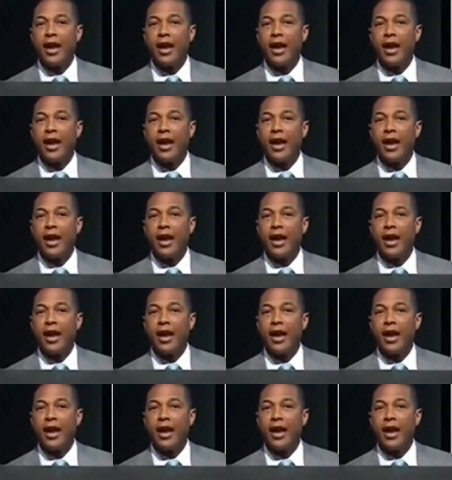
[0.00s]

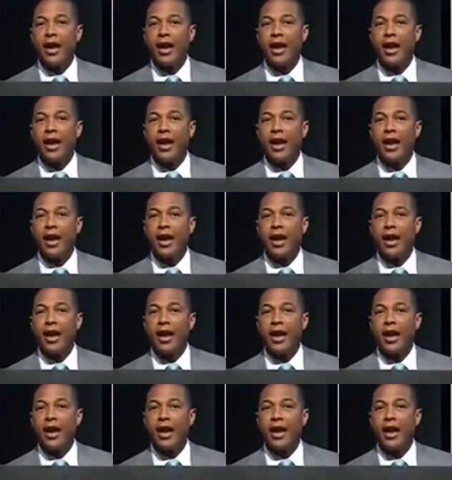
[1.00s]

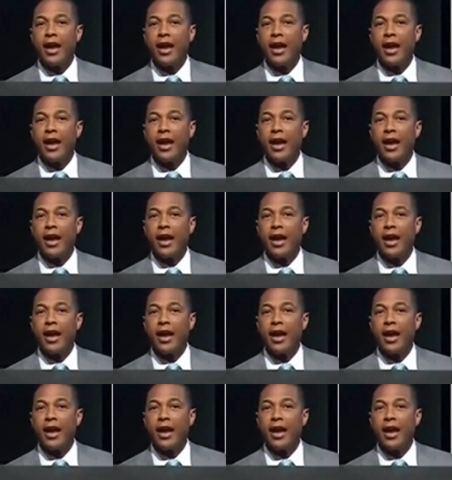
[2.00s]

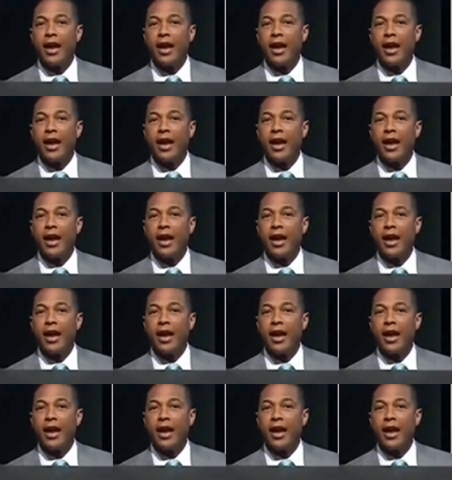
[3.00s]

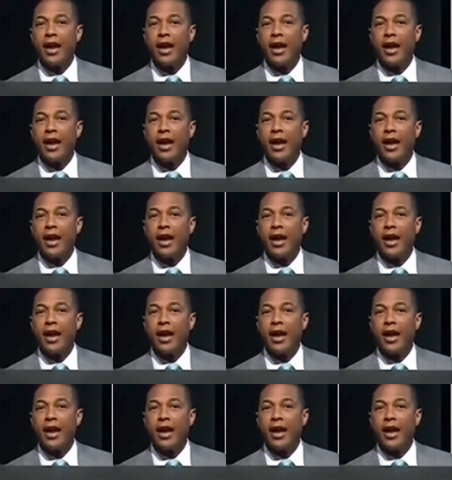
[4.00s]

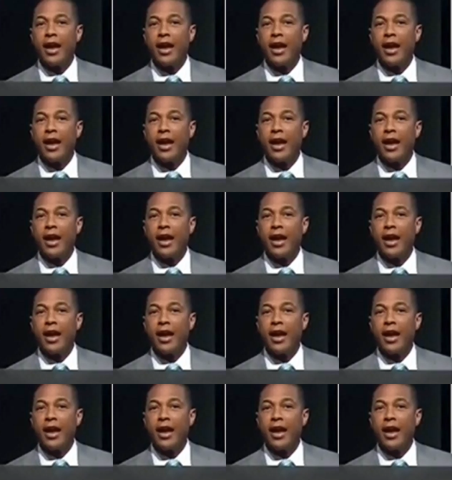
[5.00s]

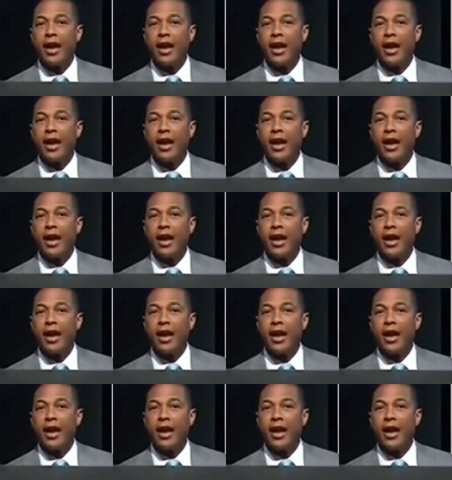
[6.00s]

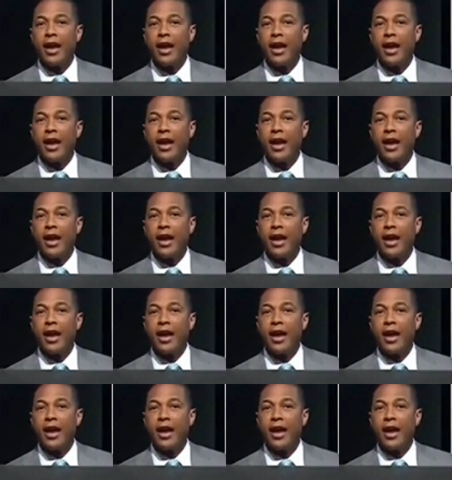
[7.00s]
[no speech]